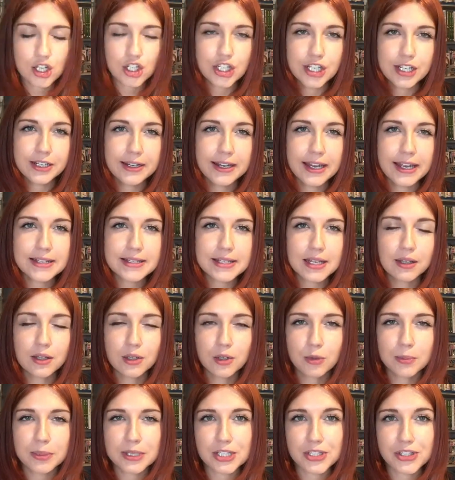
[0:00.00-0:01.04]
She gets a
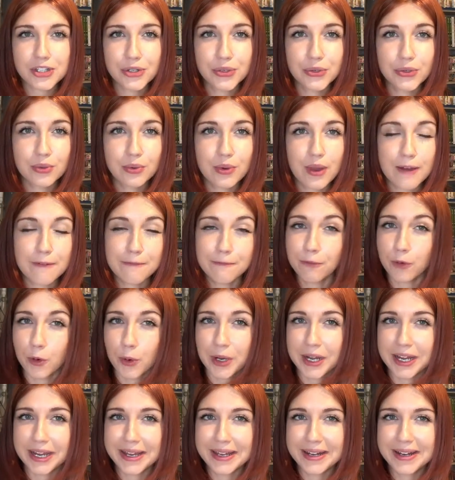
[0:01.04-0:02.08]
little bit too
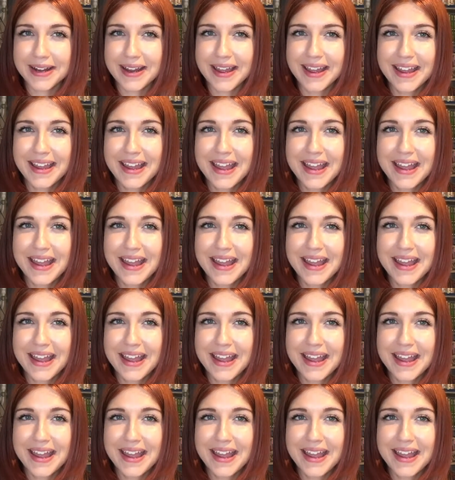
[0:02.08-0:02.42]
Freudian